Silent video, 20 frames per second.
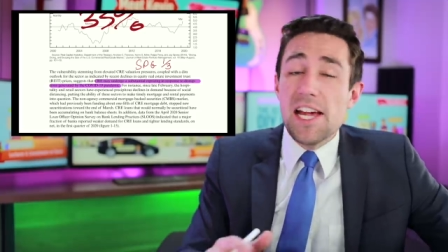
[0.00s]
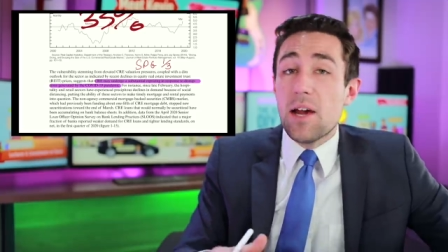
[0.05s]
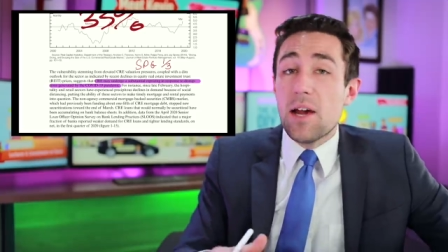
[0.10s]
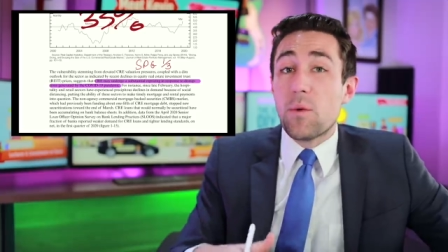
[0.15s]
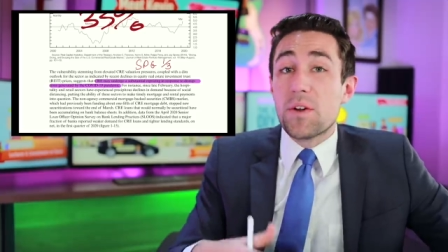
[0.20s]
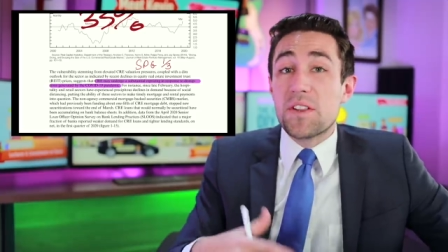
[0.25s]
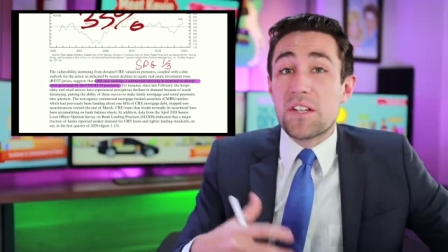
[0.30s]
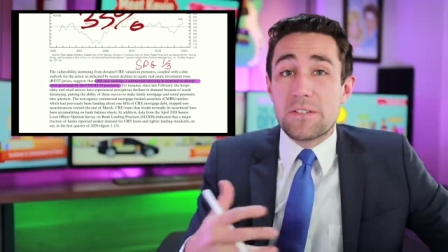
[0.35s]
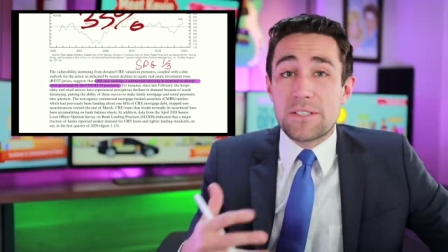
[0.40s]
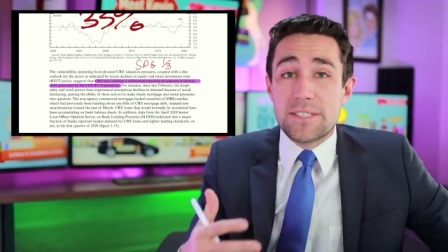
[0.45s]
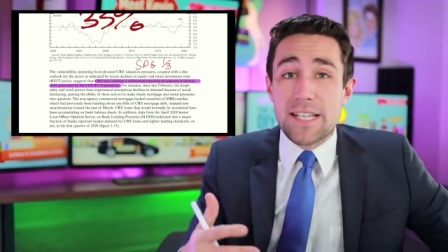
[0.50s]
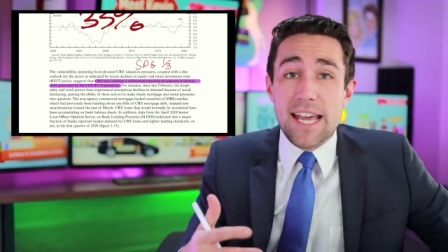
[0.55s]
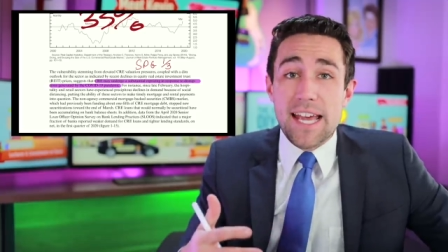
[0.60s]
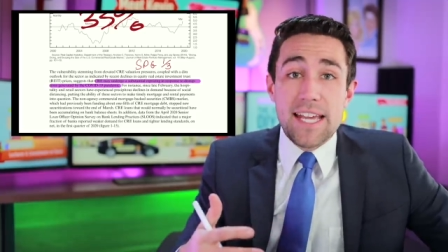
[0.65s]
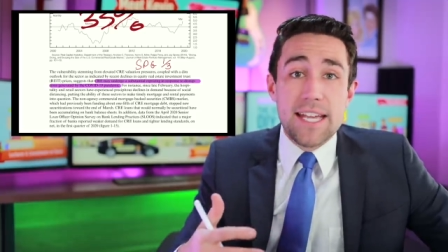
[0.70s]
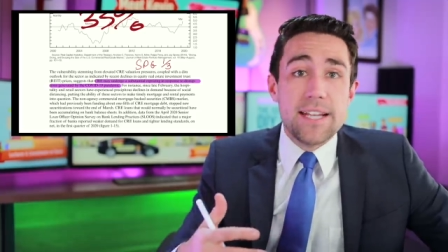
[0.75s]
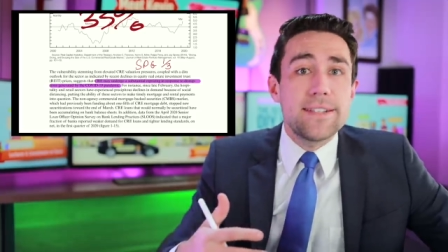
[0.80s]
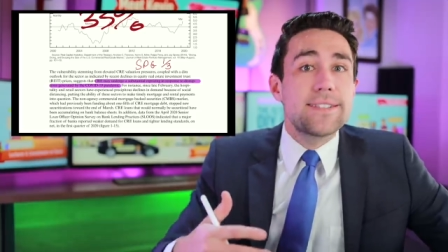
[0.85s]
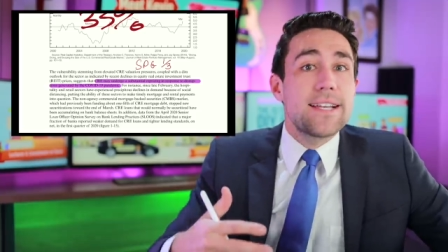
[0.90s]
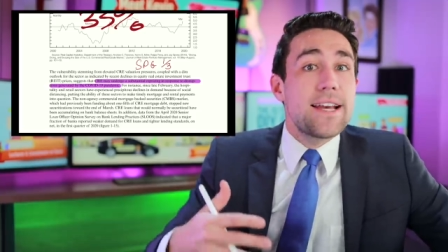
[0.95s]
And what they're
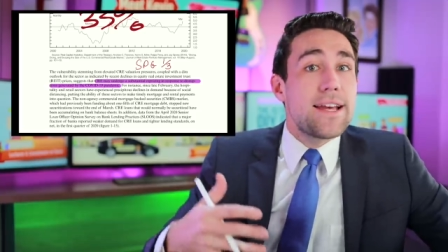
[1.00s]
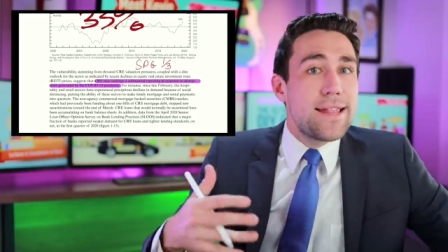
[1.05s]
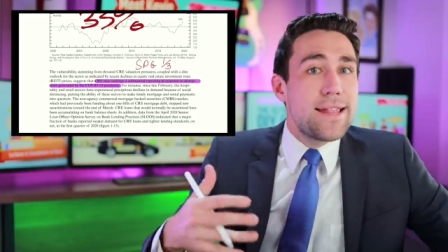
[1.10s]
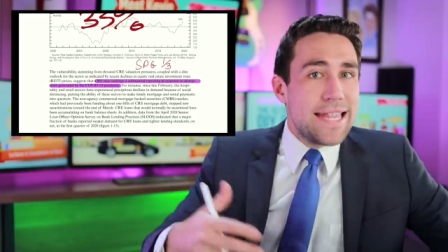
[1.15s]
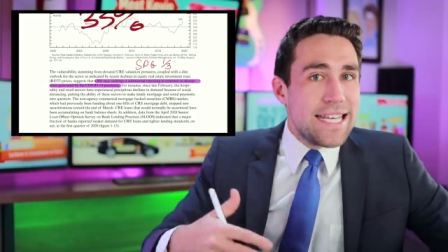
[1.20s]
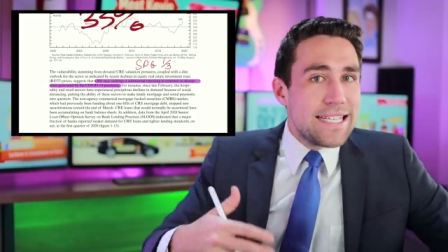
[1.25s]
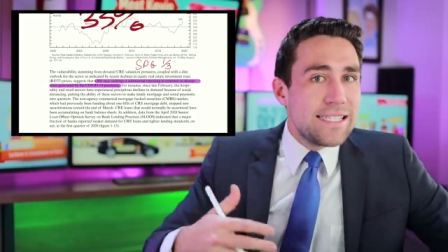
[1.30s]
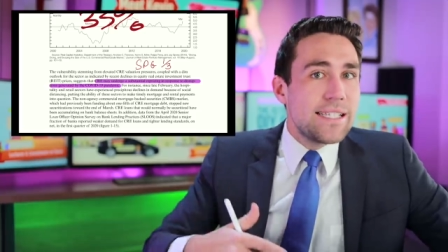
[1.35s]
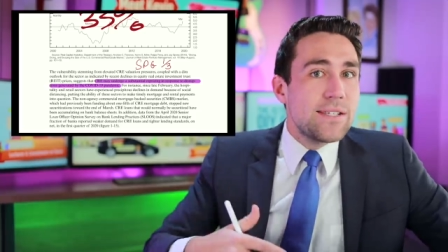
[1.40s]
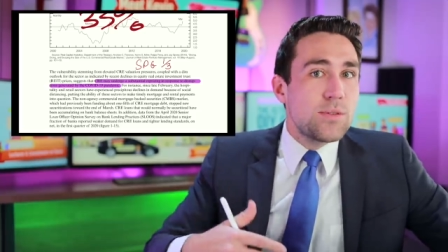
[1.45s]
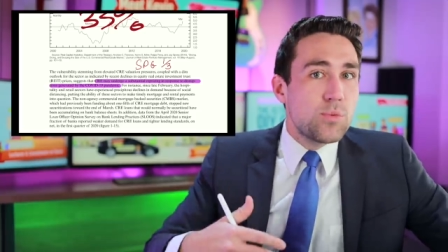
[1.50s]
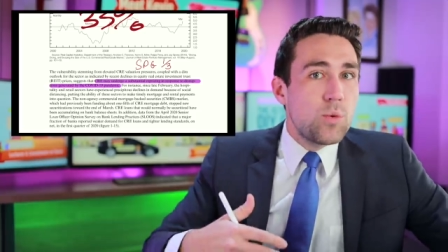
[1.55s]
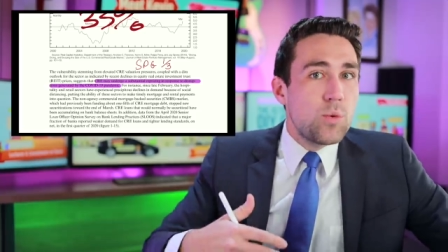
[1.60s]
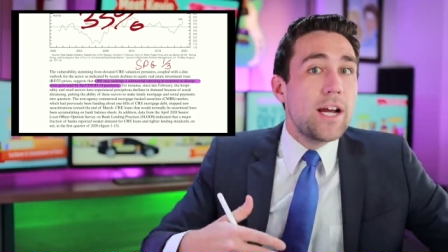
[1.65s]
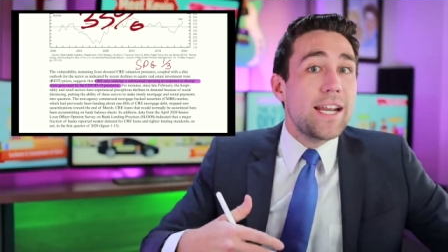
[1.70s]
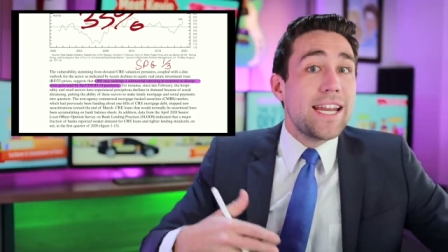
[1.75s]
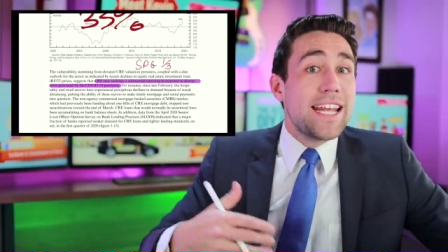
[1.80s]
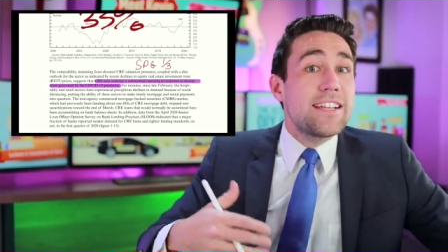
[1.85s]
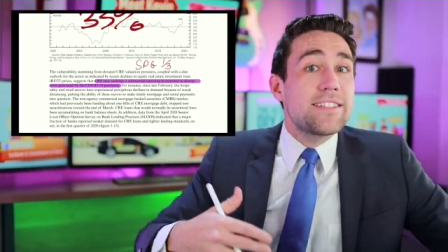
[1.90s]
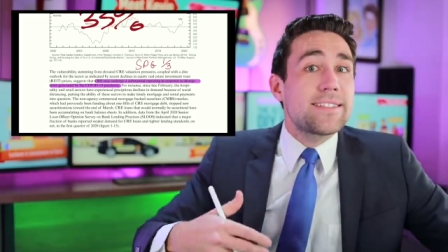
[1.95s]
saying is this is
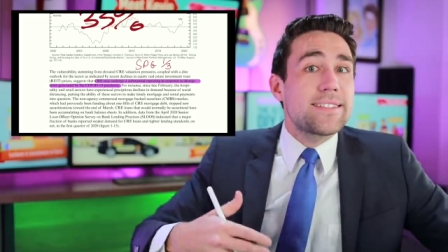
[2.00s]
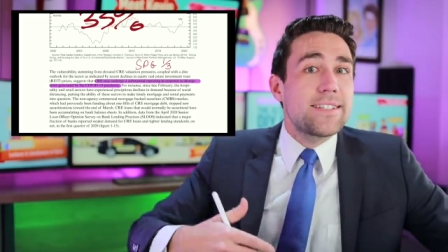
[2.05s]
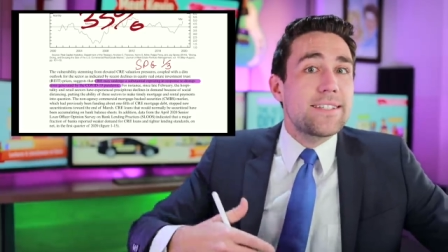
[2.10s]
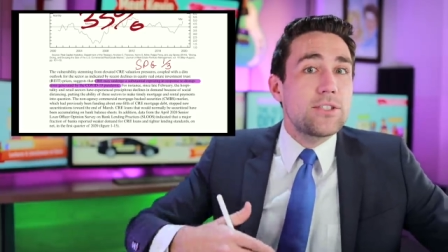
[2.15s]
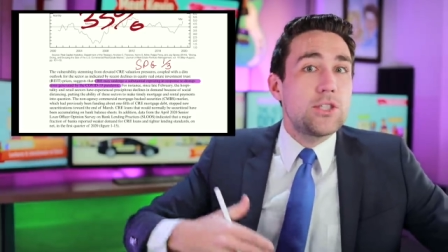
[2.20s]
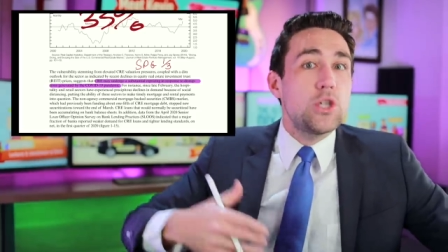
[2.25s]
what is